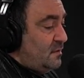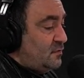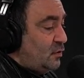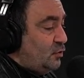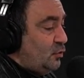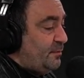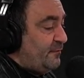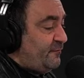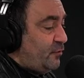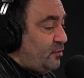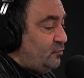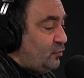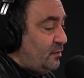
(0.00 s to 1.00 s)
So you
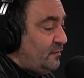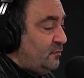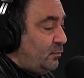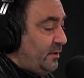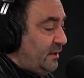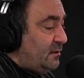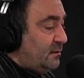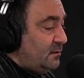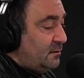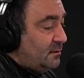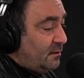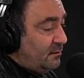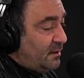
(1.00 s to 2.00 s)
prefer it during the week.
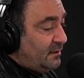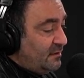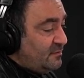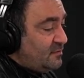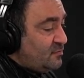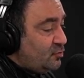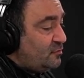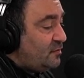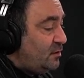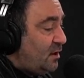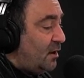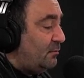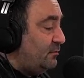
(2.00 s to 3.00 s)
All right, this is good
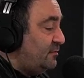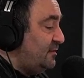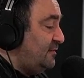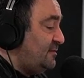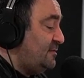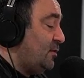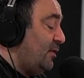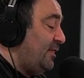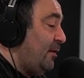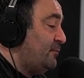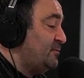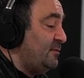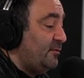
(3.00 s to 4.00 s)
to know. See, this all
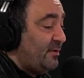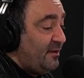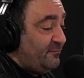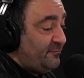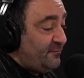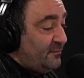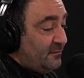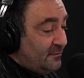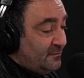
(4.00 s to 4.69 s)
helps me, Rafe.